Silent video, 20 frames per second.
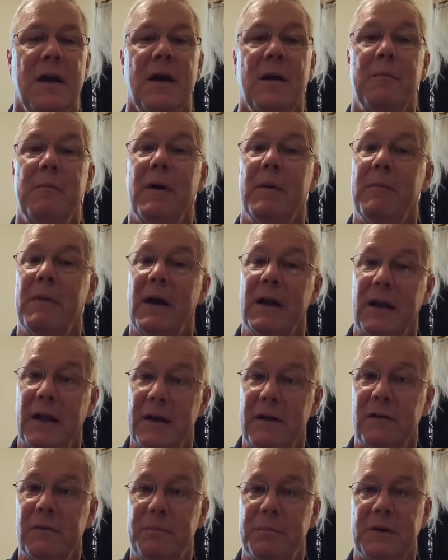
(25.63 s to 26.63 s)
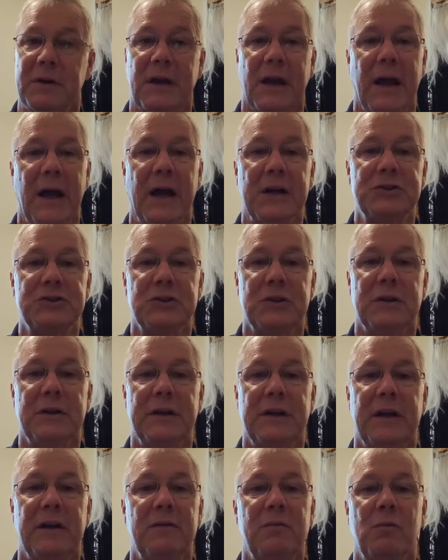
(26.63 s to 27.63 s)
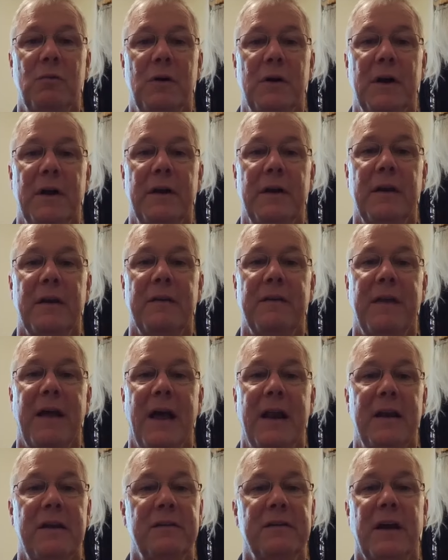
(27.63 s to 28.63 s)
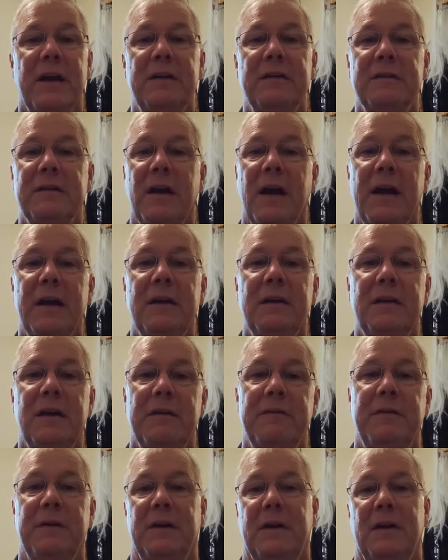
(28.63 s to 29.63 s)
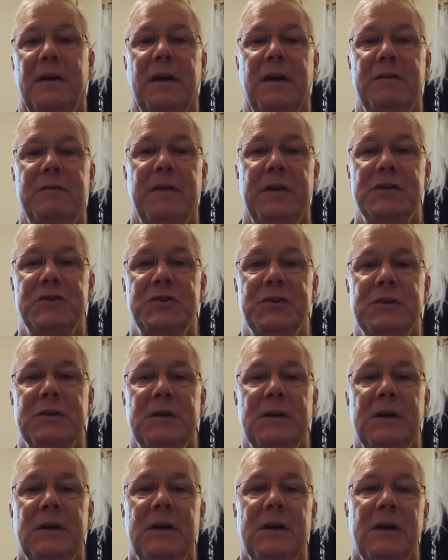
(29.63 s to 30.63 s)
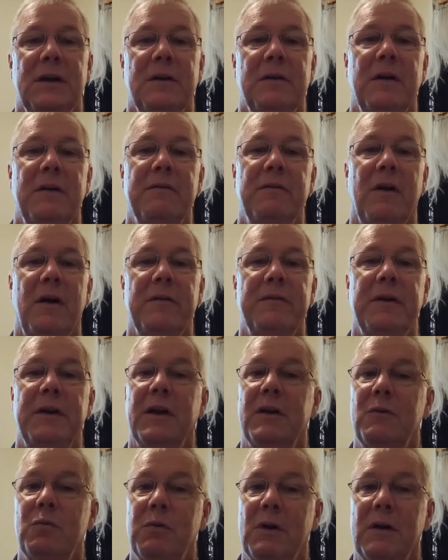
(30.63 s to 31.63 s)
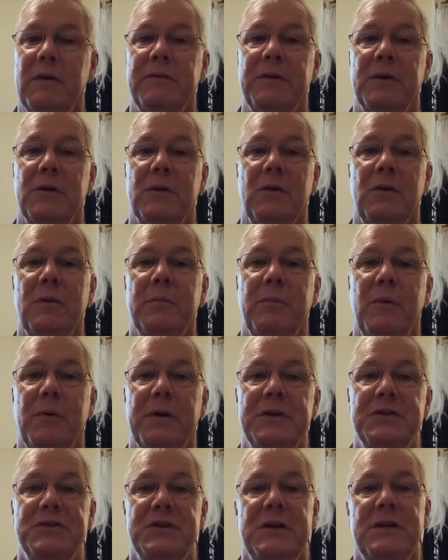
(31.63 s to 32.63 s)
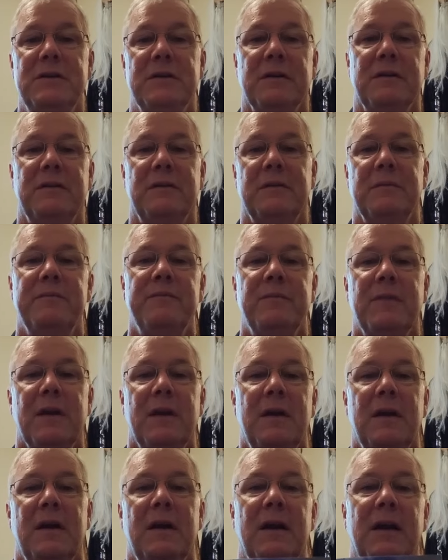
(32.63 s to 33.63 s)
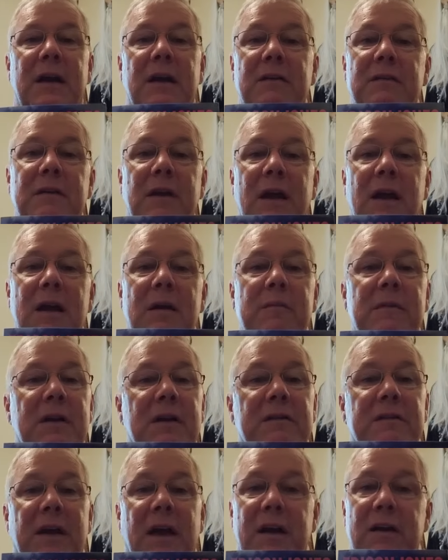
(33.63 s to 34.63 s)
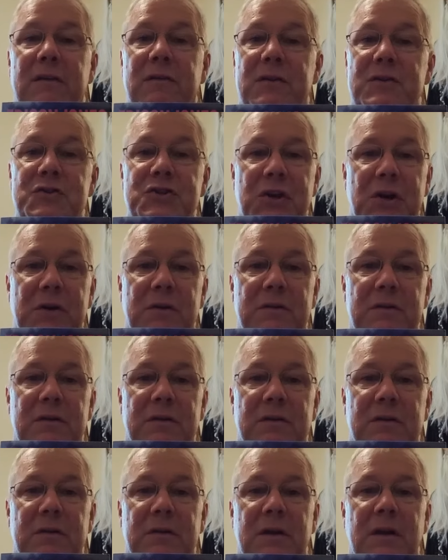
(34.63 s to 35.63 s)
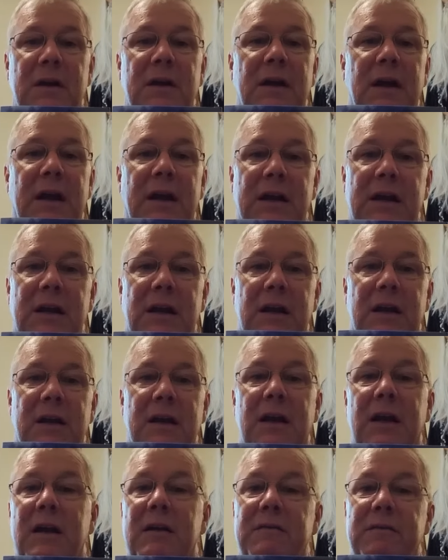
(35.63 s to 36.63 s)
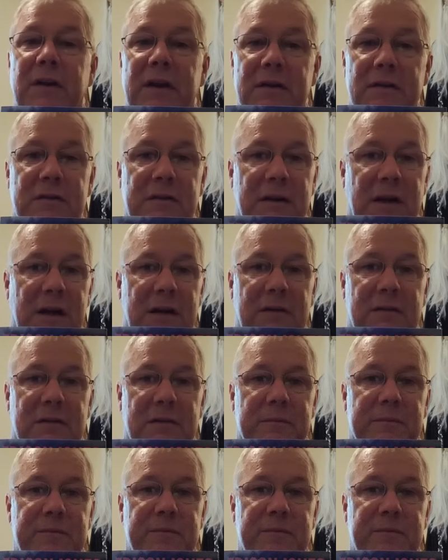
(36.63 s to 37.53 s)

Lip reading: But my latest book actually is one that is a scientific adventure involving a 12-year-old boy genius. His name is Edison Jones, and again, he invents things.